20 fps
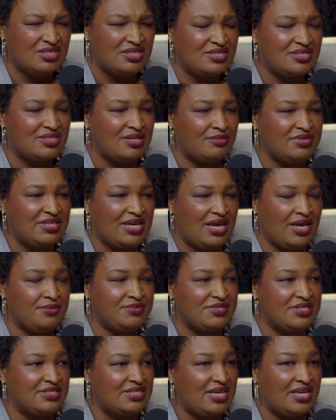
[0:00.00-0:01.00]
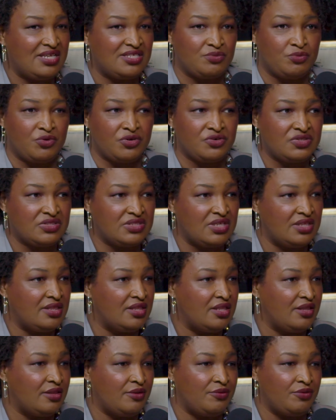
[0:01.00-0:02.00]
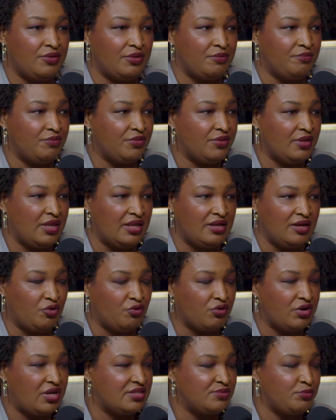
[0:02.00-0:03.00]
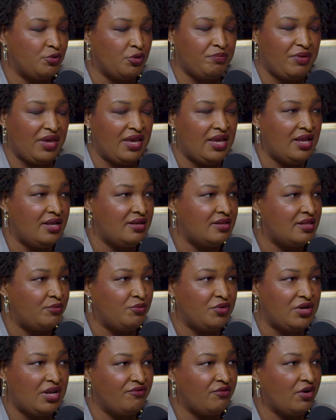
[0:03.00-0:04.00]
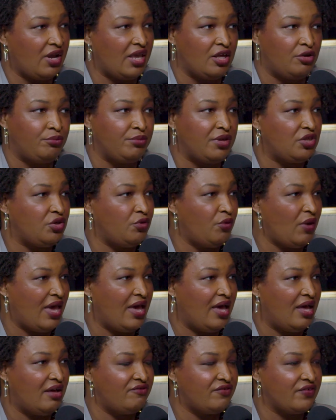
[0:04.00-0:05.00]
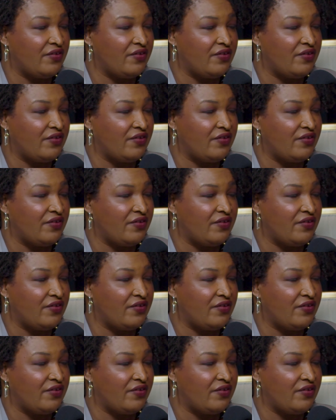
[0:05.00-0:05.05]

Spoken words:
Sometimes it tastes worse and it creates more pain than whatever ailment you have.